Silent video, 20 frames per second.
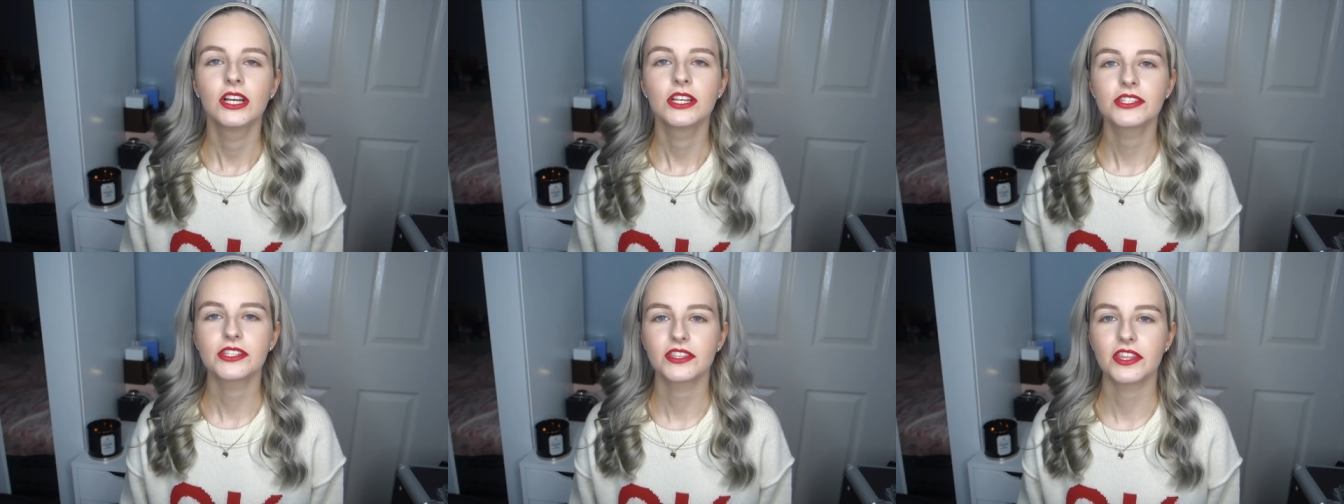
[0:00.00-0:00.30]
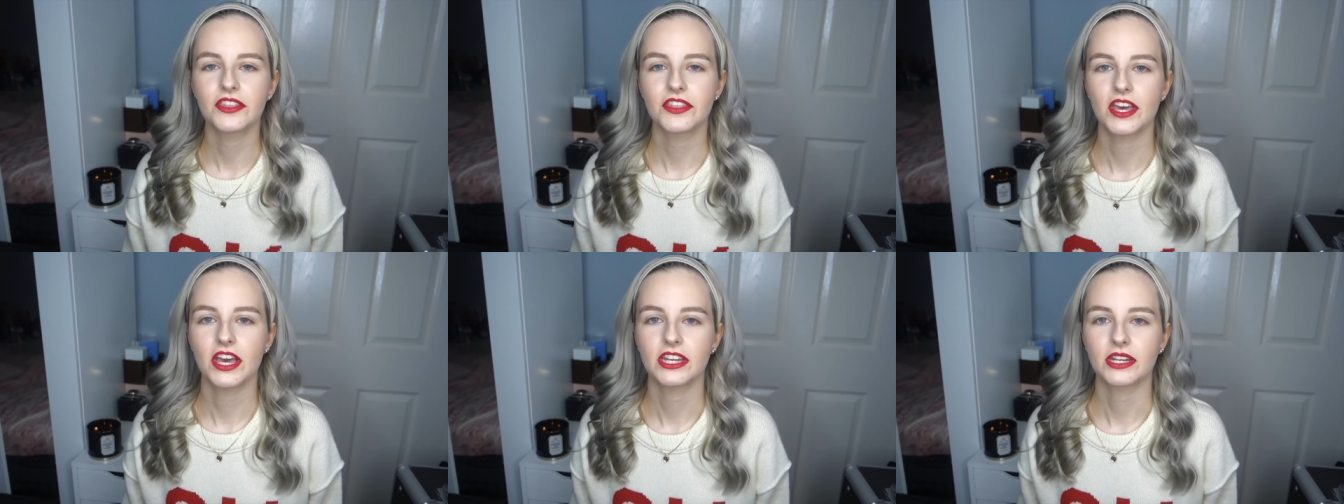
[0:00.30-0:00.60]
So
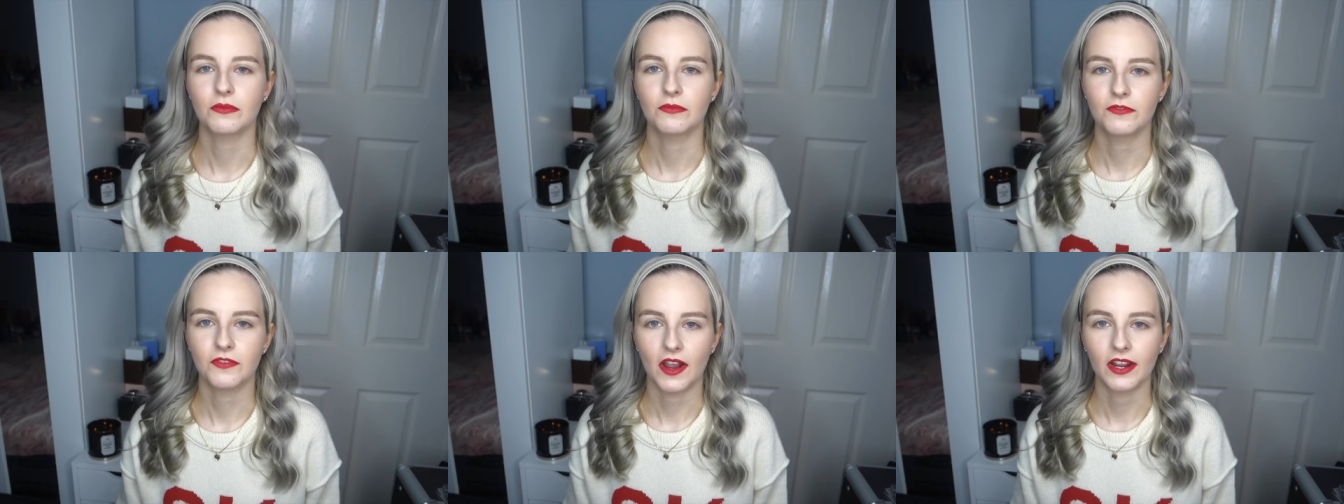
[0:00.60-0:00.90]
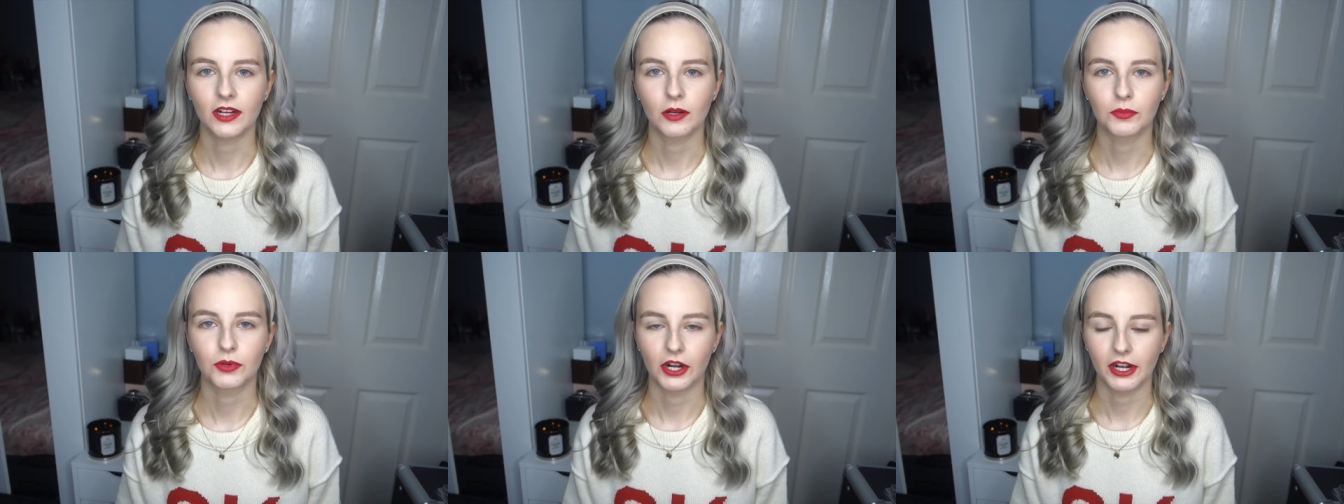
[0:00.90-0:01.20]
the third and
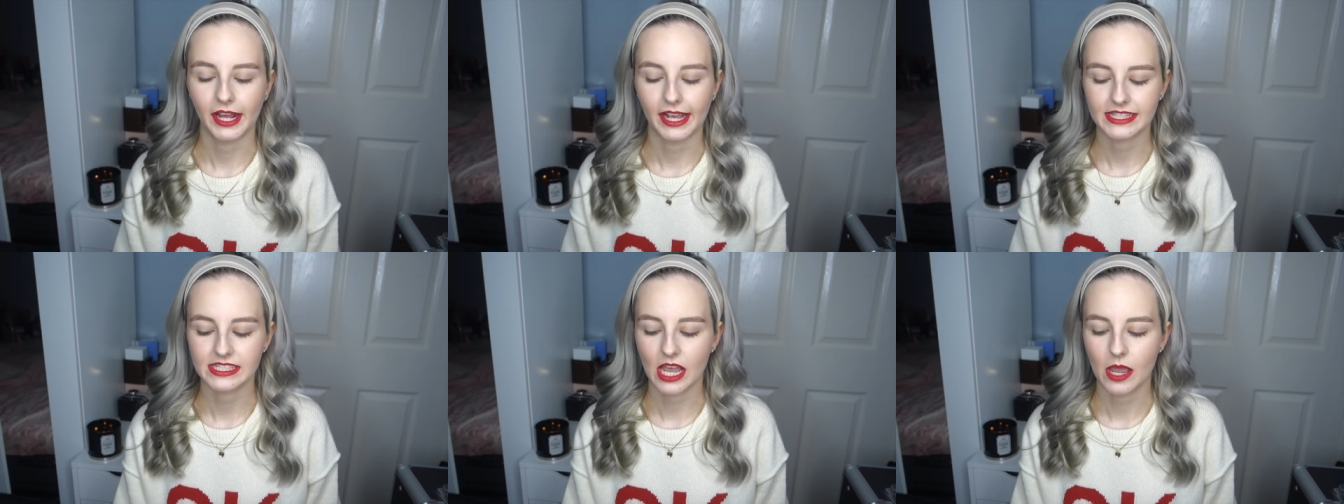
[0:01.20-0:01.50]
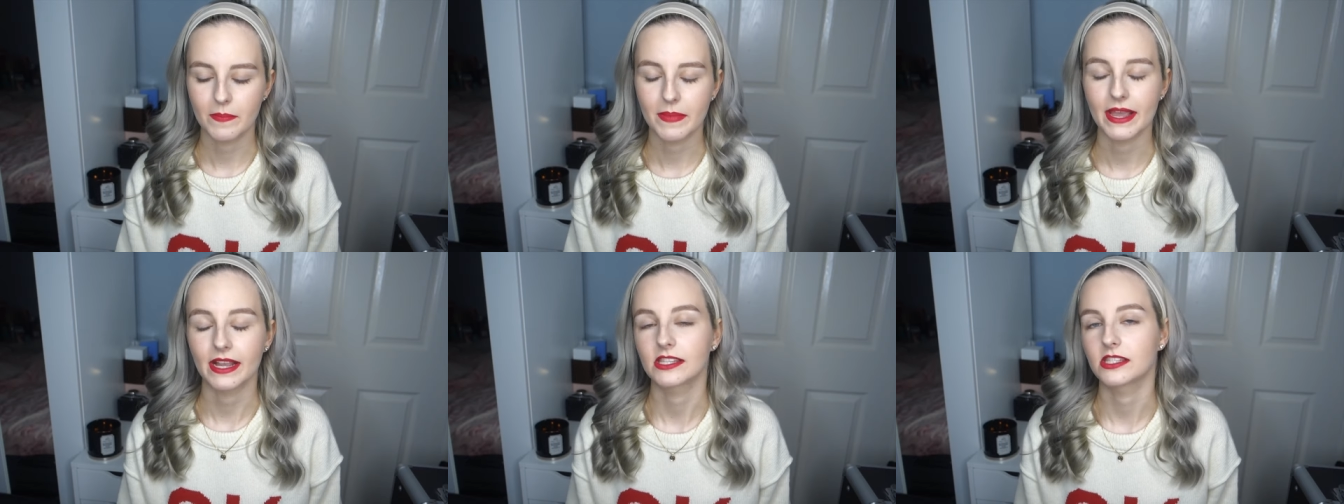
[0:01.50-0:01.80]
final product
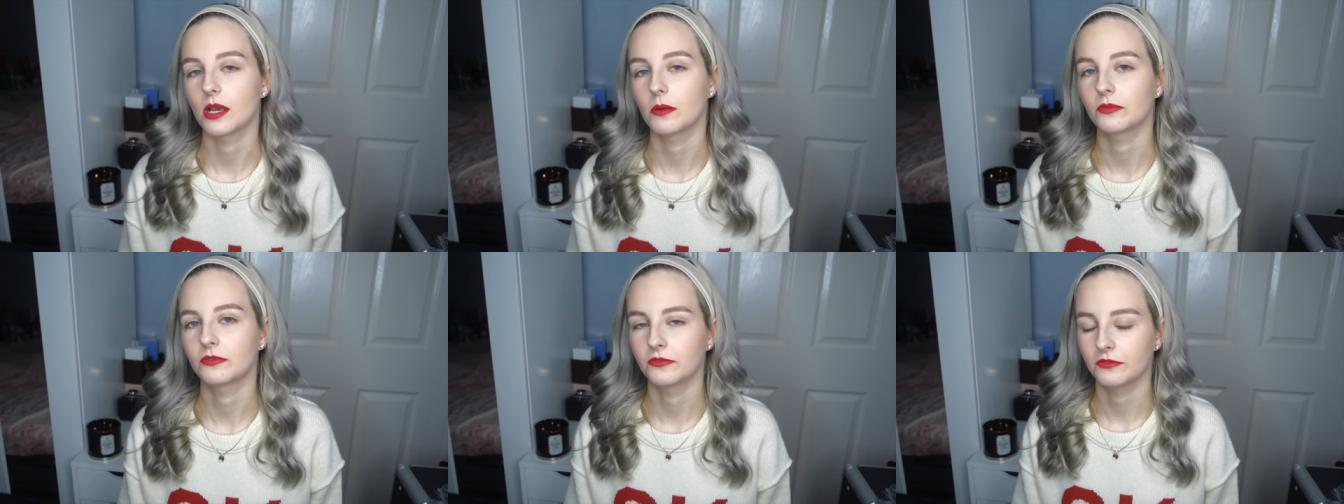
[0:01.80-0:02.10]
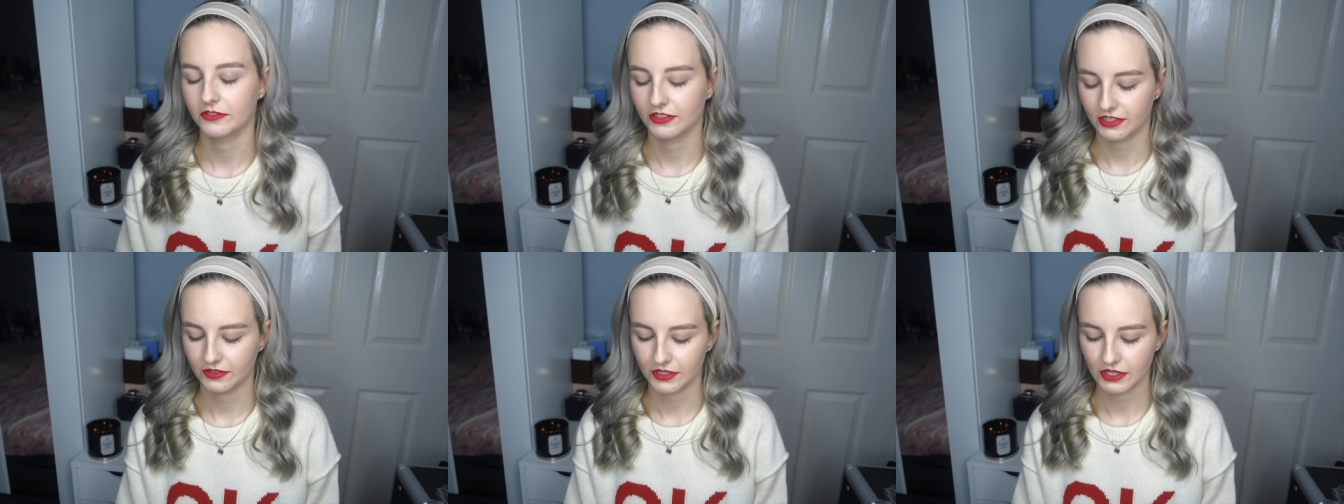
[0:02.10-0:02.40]
I picked up
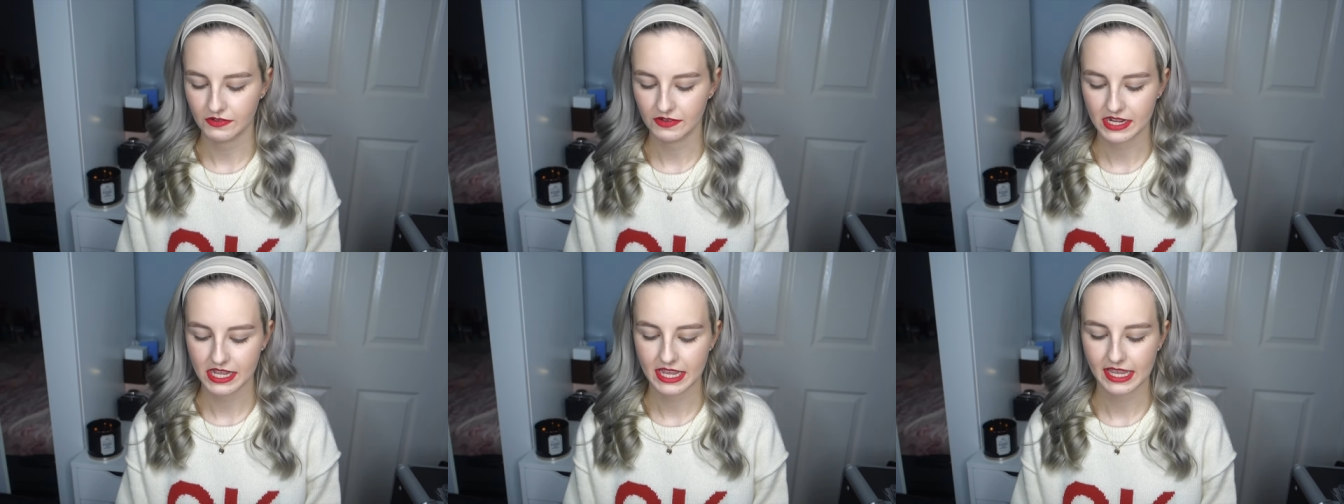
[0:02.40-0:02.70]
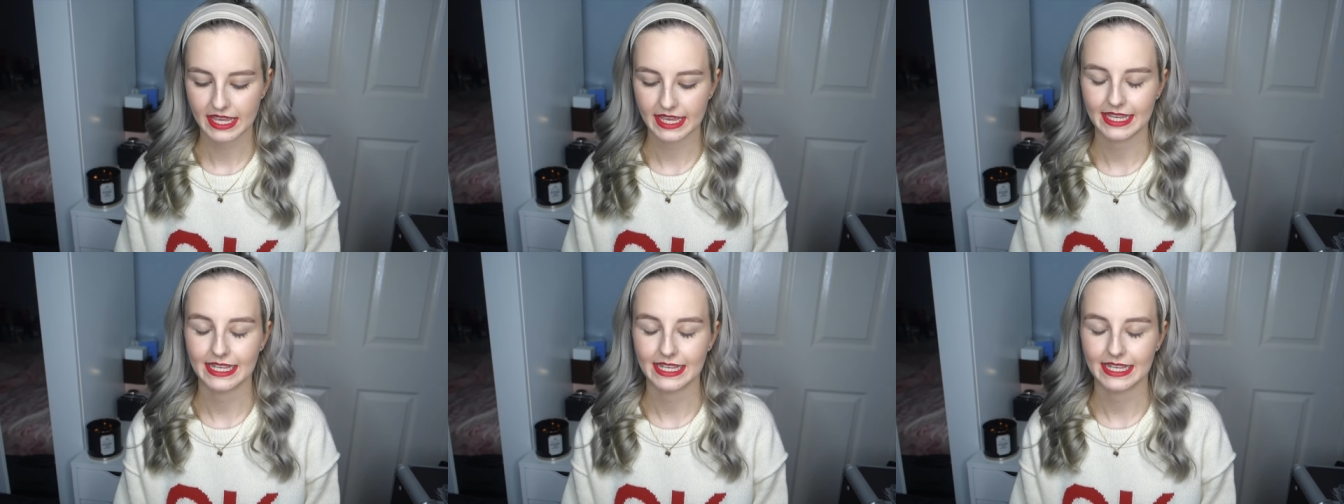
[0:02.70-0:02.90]
from Feel Unique